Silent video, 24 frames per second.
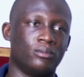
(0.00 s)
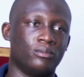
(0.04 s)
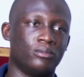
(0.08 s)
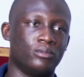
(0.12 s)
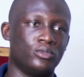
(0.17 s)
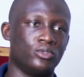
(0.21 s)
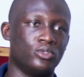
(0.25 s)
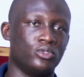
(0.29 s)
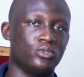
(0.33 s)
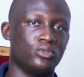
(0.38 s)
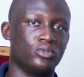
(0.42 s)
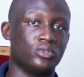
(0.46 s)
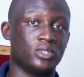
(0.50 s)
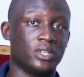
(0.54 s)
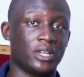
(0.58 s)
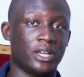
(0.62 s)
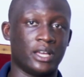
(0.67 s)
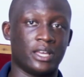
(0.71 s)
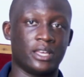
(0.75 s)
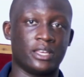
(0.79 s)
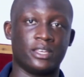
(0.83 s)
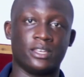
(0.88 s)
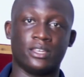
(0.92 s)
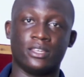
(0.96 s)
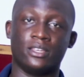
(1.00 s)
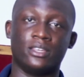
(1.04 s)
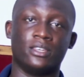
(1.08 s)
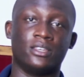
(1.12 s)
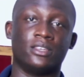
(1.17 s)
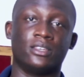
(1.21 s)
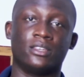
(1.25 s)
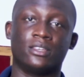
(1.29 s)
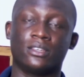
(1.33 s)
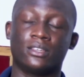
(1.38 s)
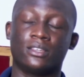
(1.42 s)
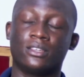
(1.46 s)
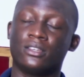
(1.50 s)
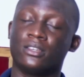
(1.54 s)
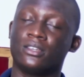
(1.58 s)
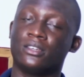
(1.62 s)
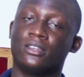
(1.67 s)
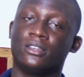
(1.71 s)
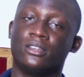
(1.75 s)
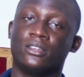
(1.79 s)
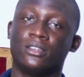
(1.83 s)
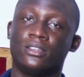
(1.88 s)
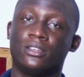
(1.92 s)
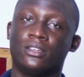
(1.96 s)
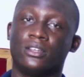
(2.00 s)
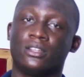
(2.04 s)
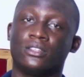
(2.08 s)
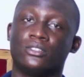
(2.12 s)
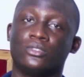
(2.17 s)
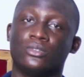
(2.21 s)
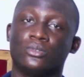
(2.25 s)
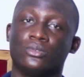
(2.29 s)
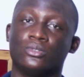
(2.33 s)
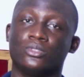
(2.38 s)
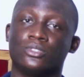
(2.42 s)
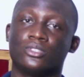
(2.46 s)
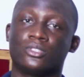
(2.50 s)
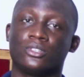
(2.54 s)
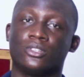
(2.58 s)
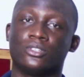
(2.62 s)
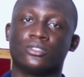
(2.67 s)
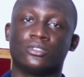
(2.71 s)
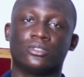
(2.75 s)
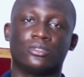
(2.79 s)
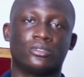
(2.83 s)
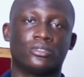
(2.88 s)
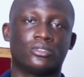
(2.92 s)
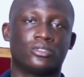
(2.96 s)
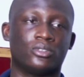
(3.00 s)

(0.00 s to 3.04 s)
use IAA at your own discretion.